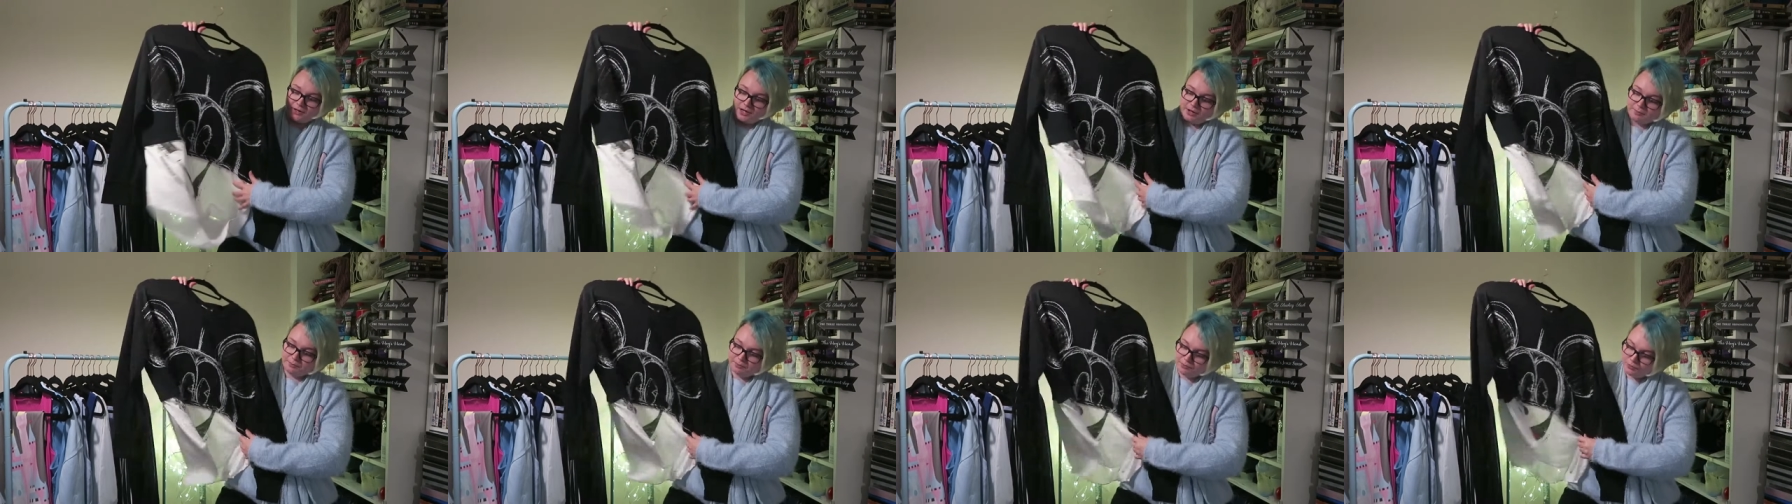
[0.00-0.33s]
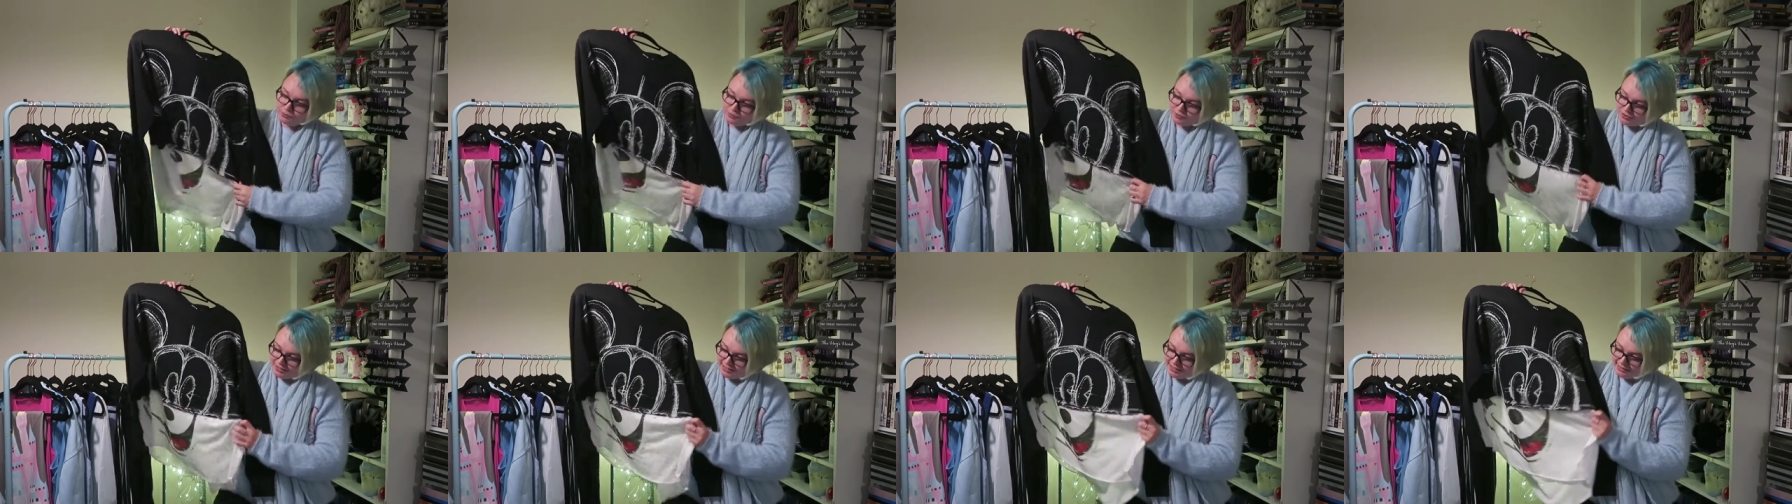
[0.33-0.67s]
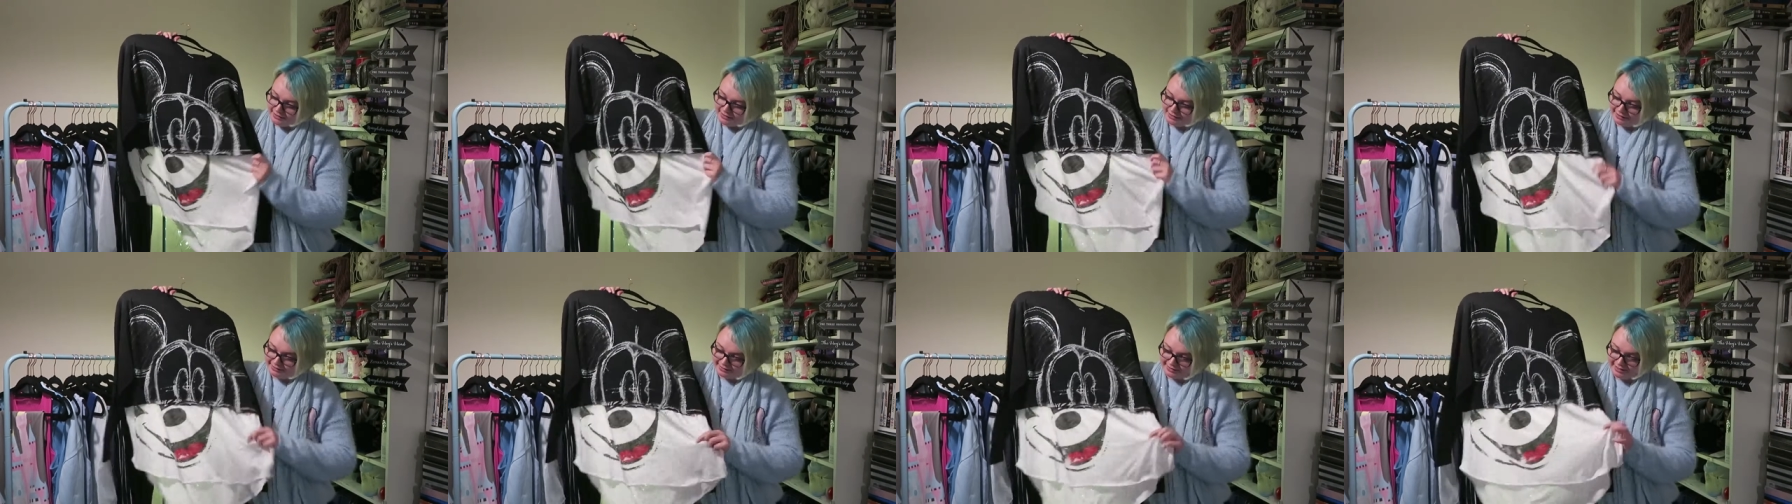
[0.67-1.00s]
when I bought
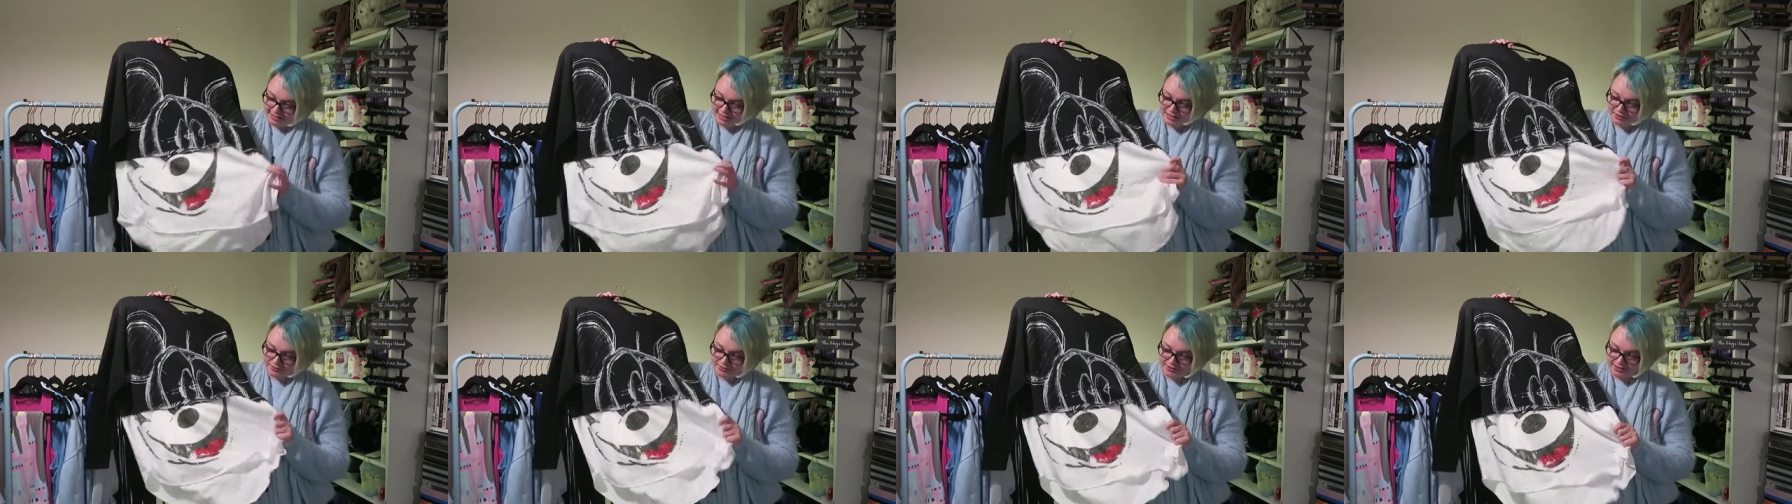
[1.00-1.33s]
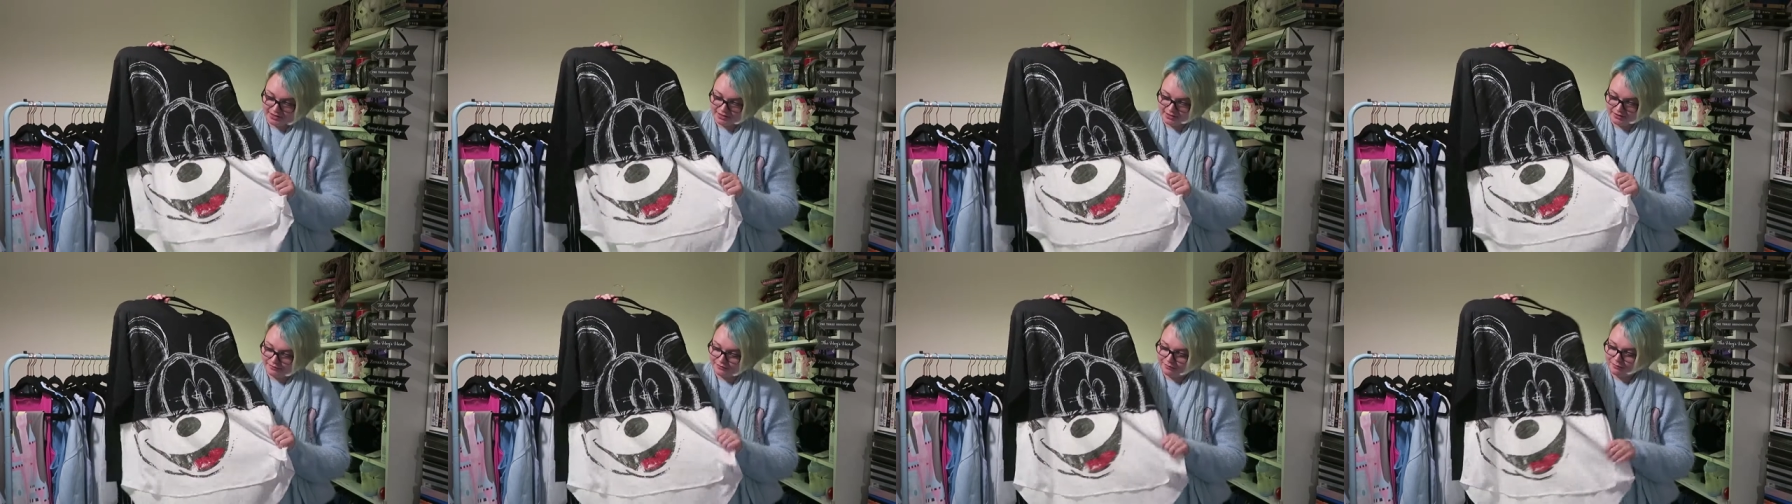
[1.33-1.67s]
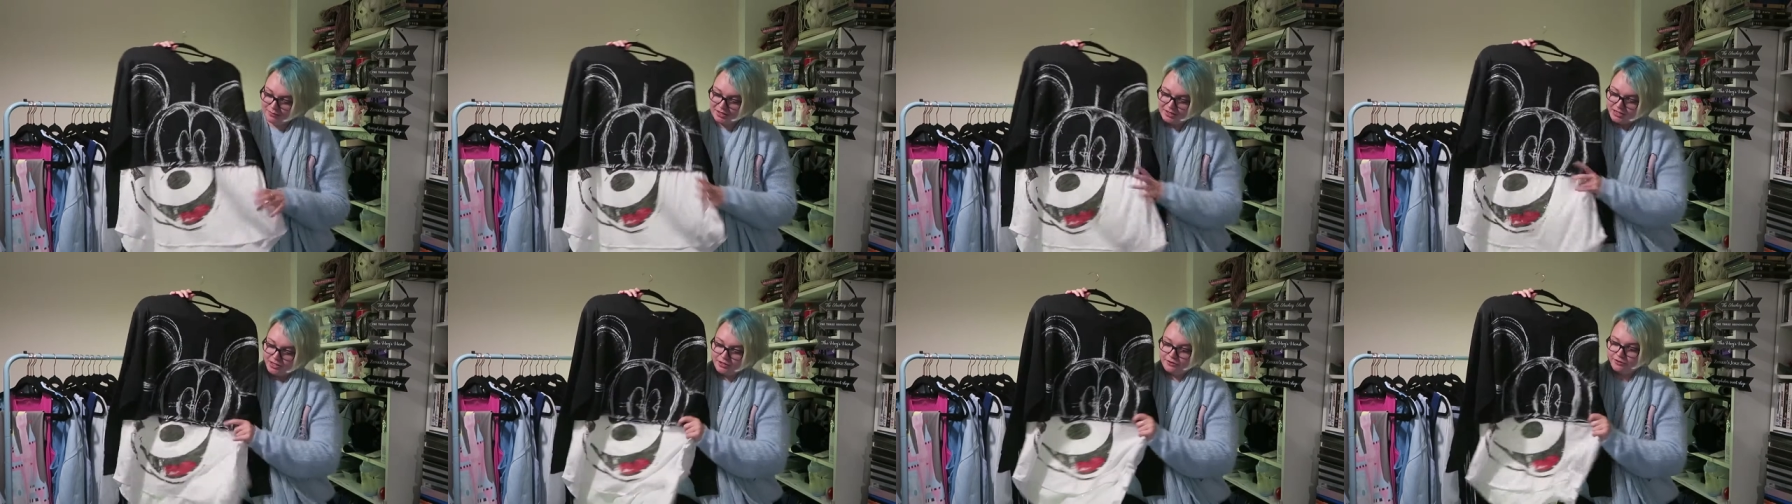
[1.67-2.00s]
it that this was a
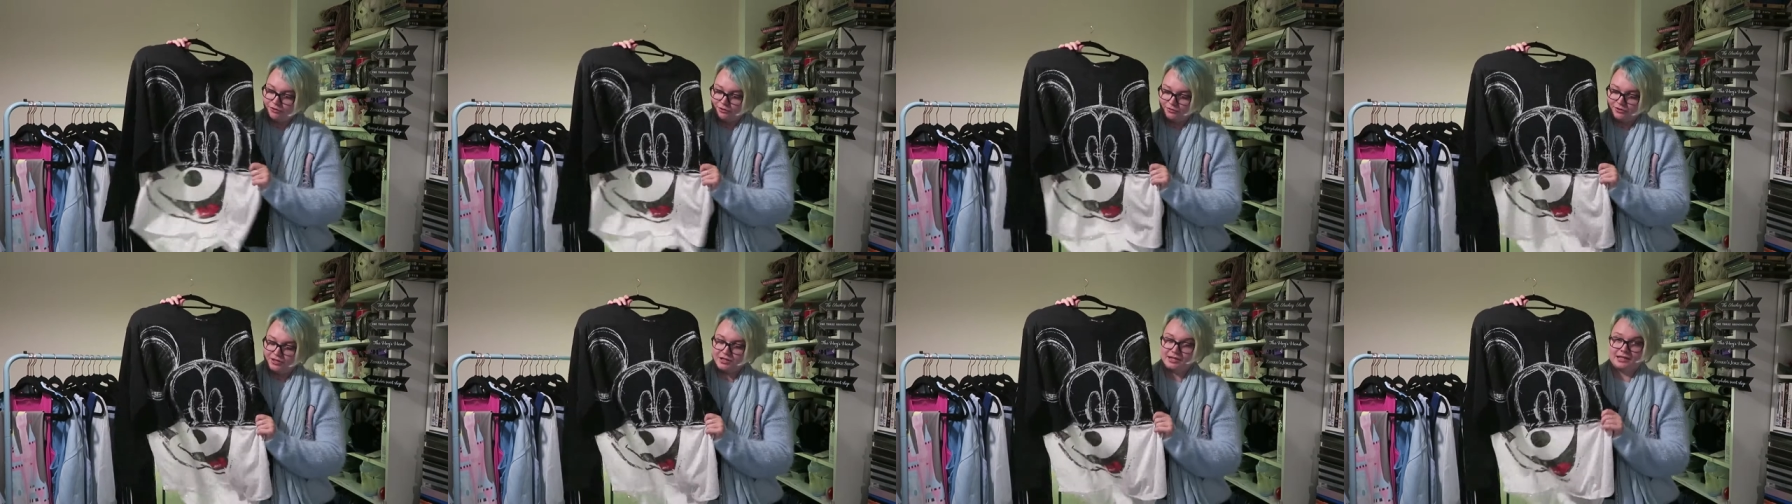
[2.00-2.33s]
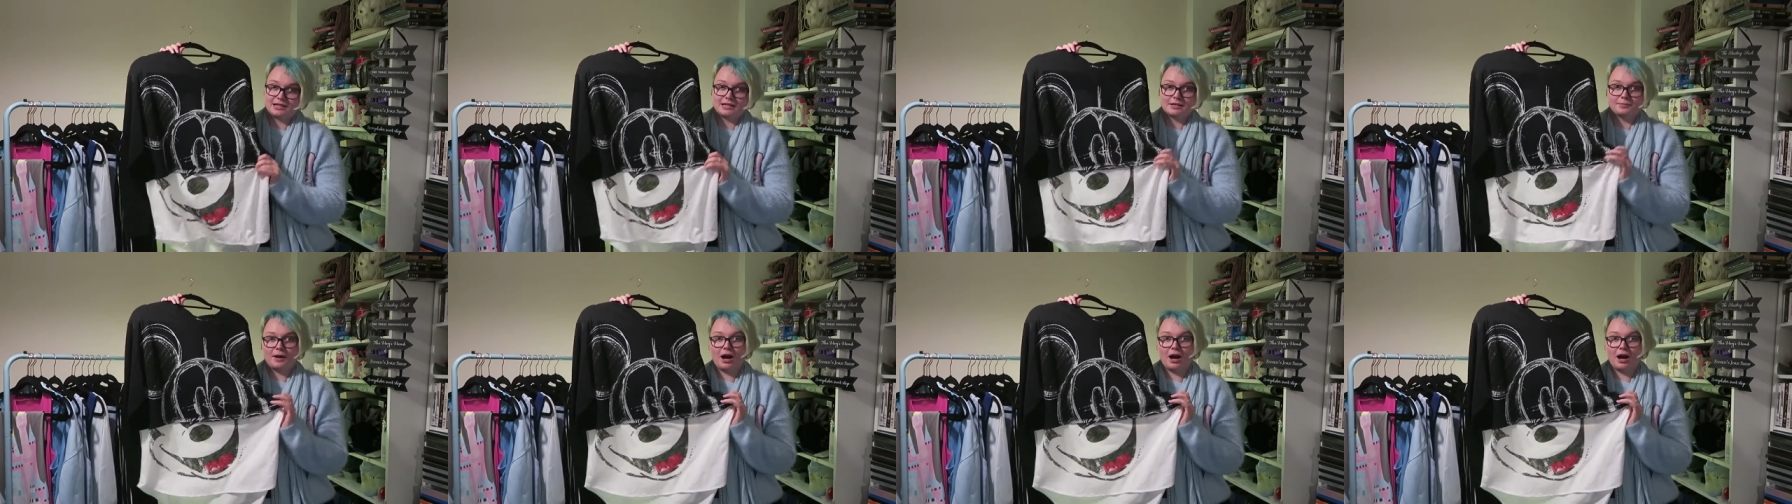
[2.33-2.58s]
different material to this,